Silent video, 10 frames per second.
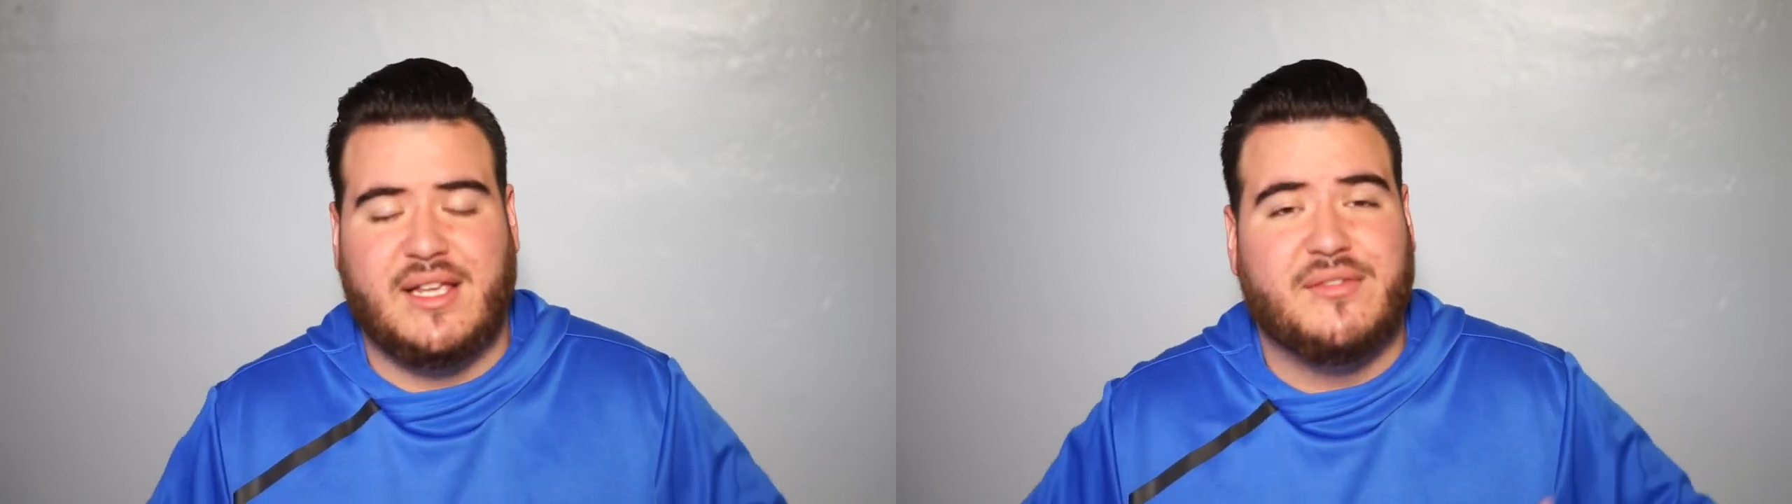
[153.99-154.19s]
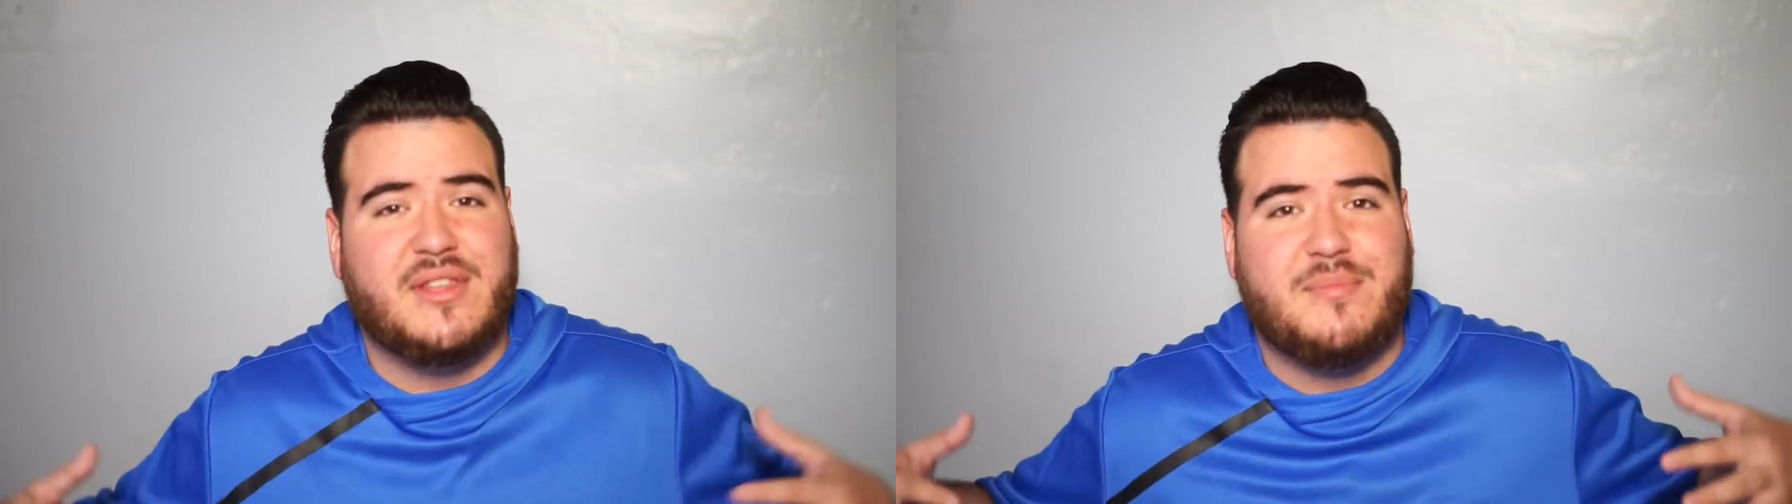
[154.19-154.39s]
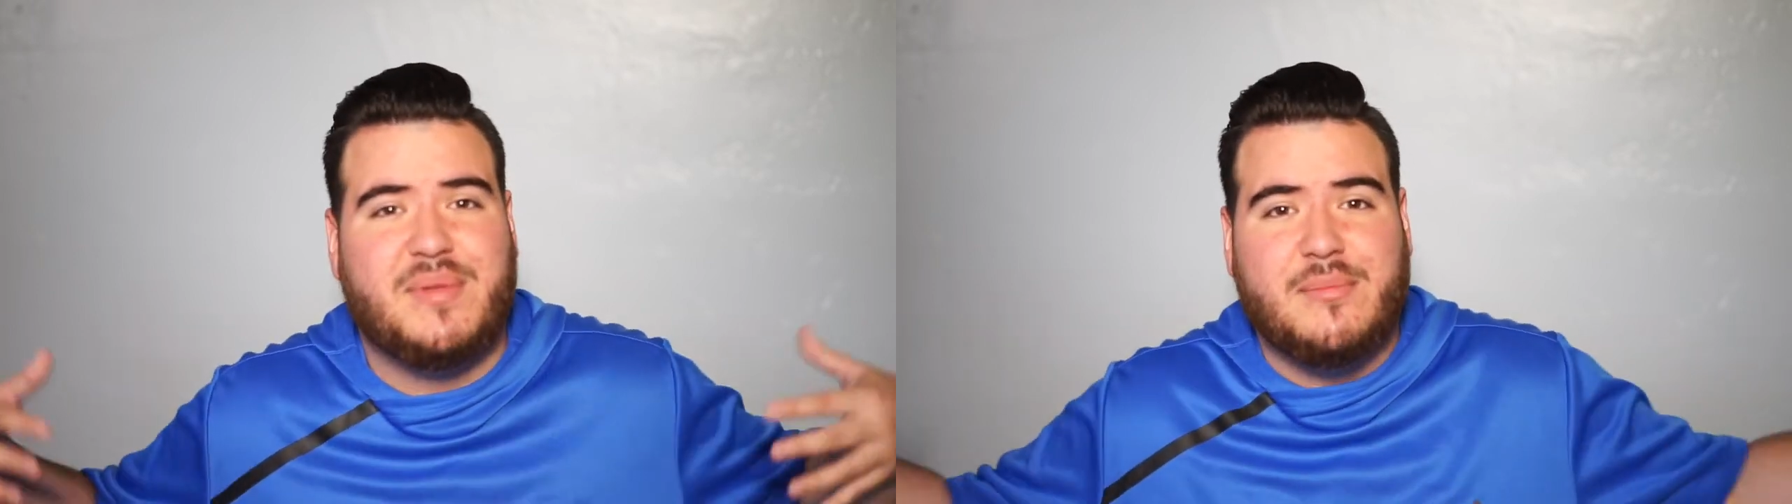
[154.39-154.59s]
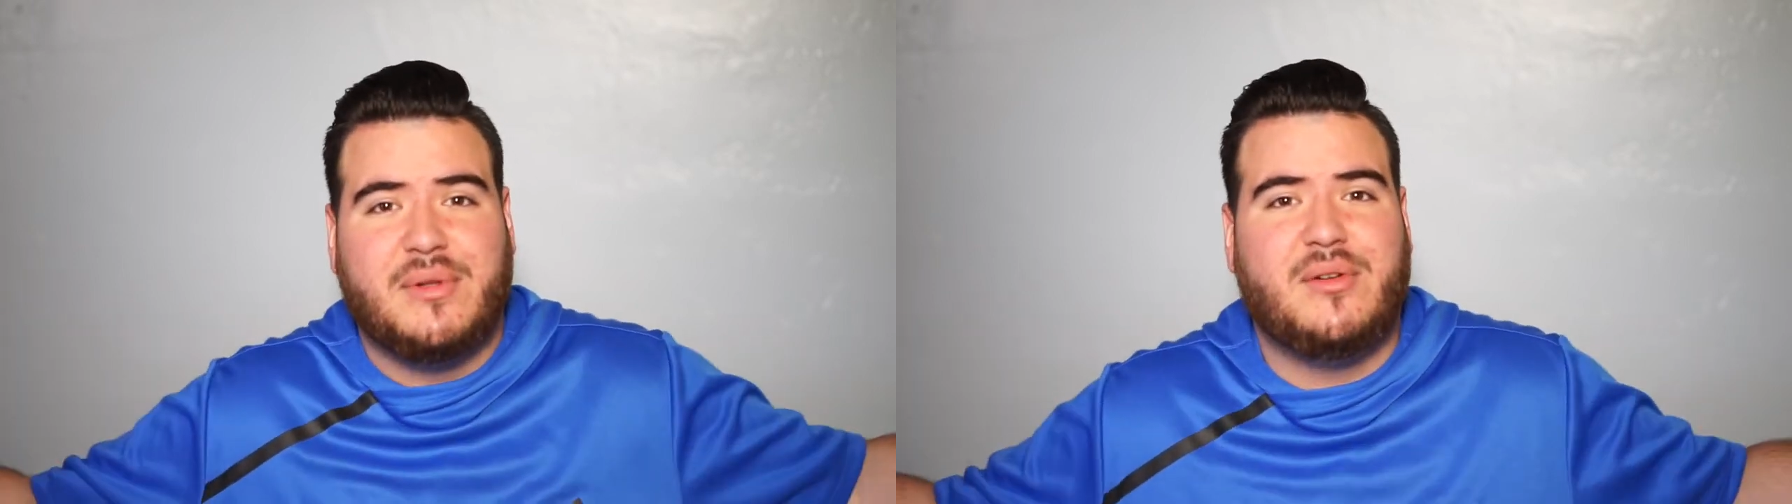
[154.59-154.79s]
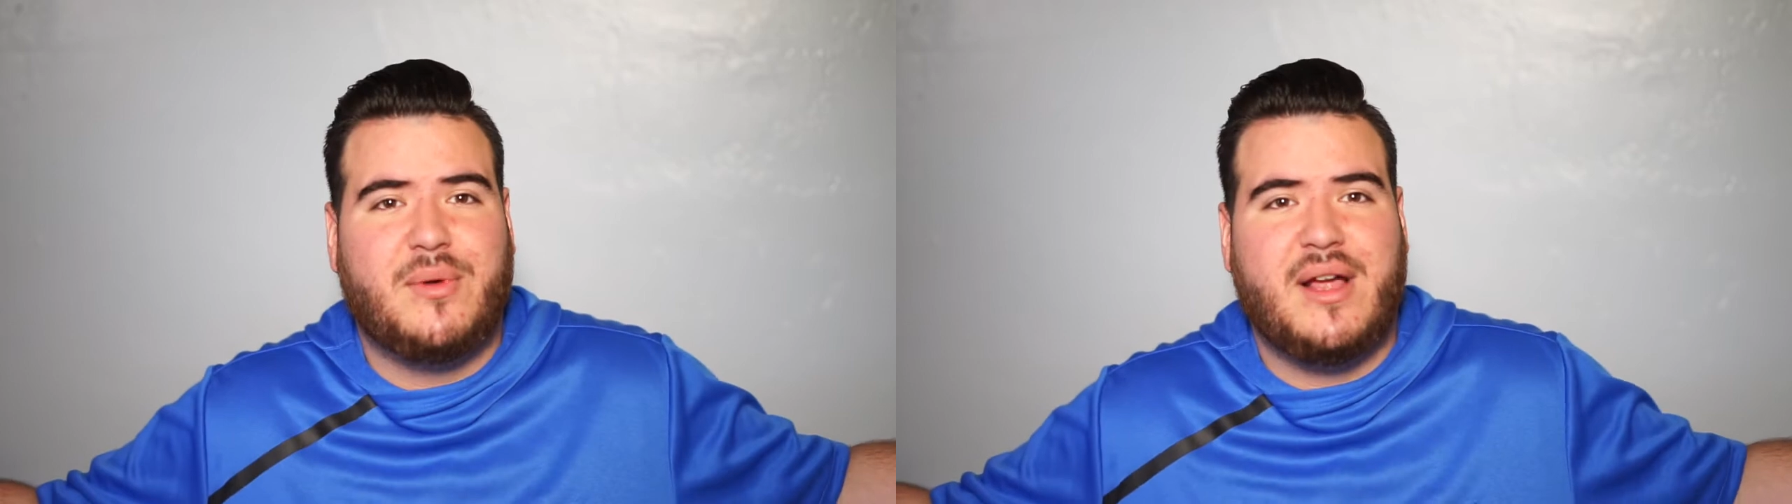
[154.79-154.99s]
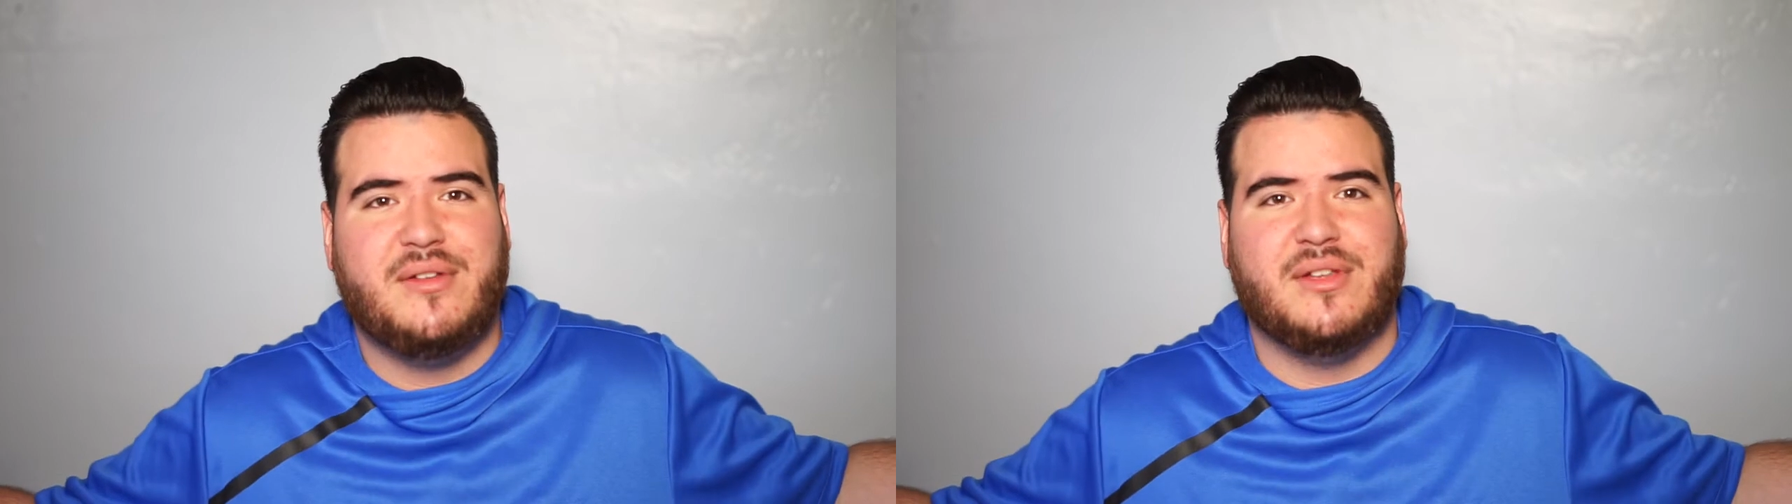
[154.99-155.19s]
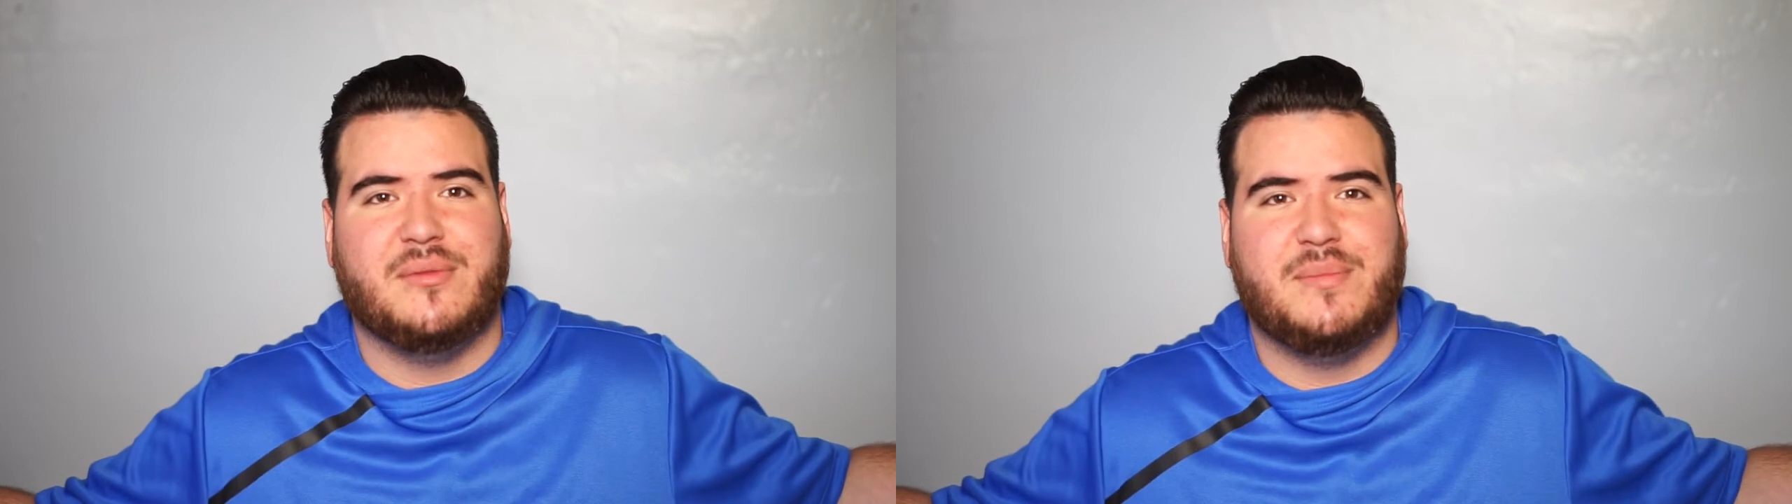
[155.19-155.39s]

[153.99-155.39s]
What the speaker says: even the people around you.